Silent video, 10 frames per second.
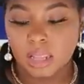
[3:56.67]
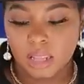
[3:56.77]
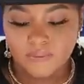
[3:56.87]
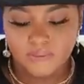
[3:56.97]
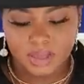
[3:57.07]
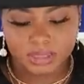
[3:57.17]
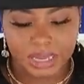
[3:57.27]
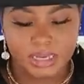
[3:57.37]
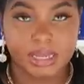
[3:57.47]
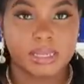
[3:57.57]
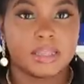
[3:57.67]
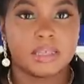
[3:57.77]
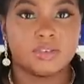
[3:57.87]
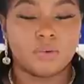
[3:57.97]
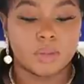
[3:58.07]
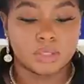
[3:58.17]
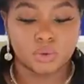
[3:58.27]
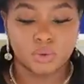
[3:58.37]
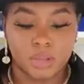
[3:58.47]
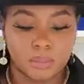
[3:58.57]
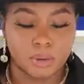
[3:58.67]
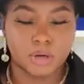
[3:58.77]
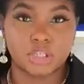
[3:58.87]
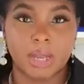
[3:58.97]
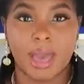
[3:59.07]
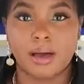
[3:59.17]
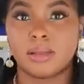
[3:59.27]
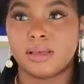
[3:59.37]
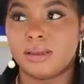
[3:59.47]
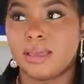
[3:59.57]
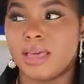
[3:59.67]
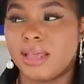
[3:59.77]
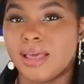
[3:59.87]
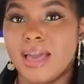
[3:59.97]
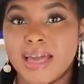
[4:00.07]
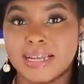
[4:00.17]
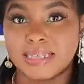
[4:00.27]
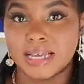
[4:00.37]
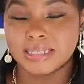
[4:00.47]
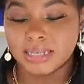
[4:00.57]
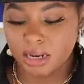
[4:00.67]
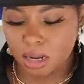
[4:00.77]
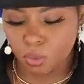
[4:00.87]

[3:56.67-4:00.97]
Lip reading: Love this. I did get this from the Tory Burch outlet in Destin.